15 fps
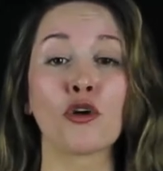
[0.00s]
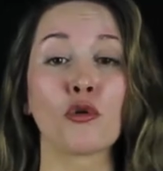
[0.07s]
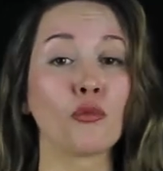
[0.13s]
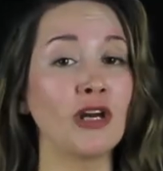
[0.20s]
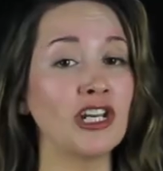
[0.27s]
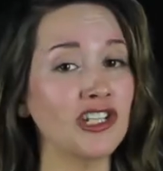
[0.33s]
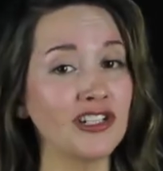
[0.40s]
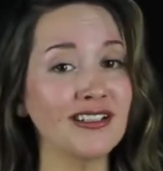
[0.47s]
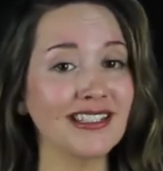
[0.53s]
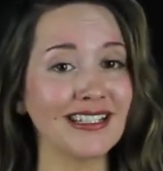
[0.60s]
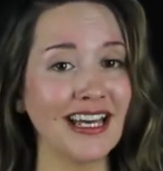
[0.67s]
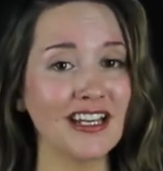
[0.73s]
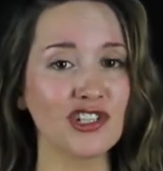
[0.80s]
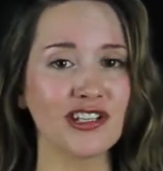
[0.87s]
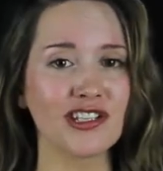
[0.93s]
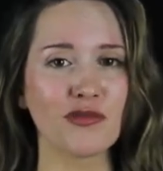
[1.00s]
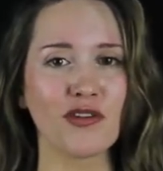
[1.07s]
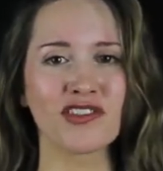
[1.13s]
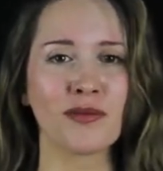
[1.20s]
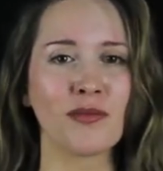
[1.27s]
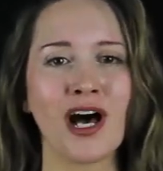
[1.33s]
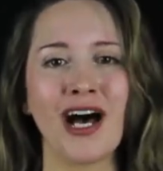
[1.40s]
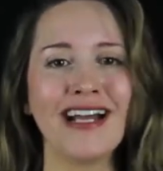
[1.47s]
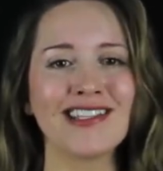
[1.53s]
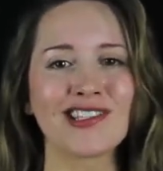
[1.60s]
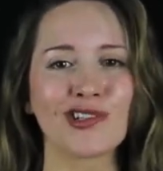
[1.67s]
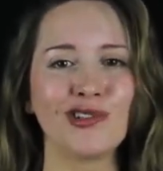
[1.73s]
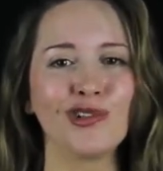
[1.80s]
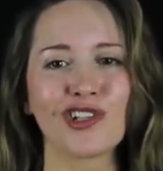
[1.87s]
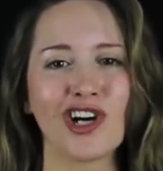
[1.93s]
original sketches with some high
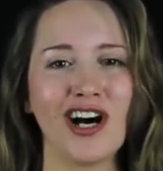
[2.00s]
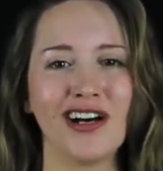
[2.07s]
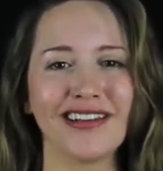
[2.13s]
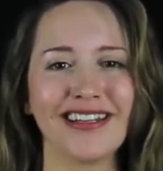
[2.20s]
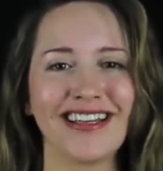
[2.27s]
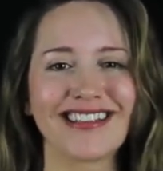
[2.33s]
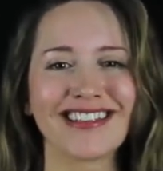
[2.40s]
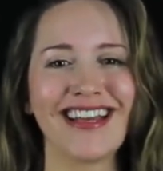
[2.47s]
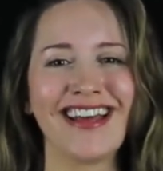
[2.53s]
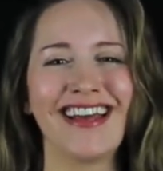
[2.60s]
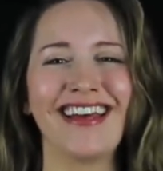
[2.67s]
school colleagues,